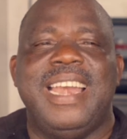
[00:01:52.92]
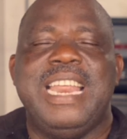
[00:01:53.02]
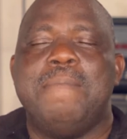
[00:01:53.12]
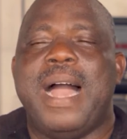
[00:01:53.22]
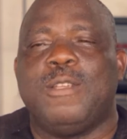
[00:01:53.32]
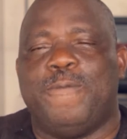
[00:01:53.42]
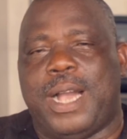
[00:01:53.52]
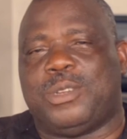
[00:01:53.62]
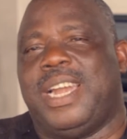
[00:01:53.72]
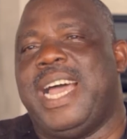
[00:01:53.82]
The
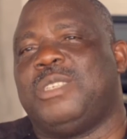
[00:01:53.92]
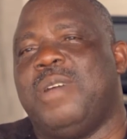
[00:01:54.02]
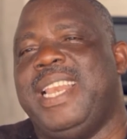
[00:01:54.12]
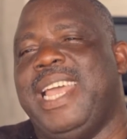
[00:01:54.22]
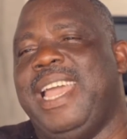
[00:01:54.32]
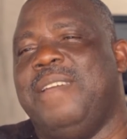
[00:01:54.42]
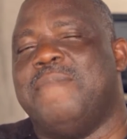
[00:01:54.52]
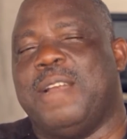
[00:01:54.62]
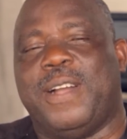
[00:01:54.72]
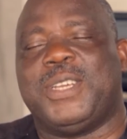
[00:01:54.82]
manufacturers, when they
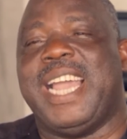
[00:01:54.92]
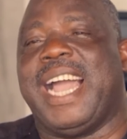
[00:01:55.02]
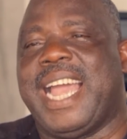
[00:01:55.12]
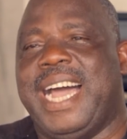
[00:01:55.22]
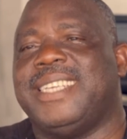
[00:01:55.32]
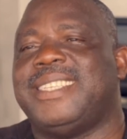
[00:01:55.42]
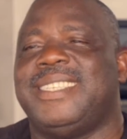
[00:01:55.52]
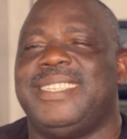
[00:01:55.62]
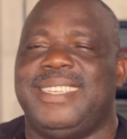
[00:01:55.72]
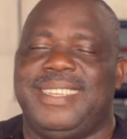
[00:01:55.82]
manufacture their
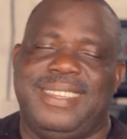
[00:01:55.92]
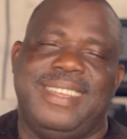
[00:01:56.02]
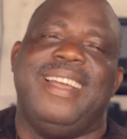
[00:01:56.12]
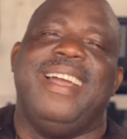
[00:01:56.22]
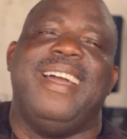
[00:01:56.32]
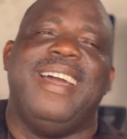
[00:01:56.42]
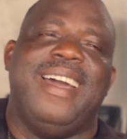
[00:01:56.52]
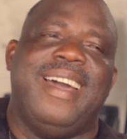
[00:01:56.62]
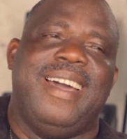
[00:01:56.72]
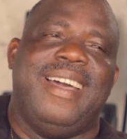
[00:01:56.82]
cars,
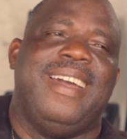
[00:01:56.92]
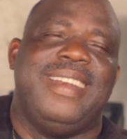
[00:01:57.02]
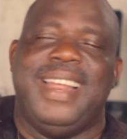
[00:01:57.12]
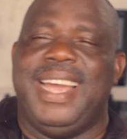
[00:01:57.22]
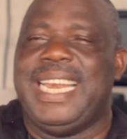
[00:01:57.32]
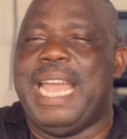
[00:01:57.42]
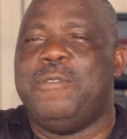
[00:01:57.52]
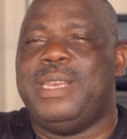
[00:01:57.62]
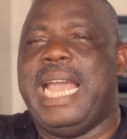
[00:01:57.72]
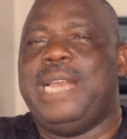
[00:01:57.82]

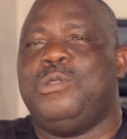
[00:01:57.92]
they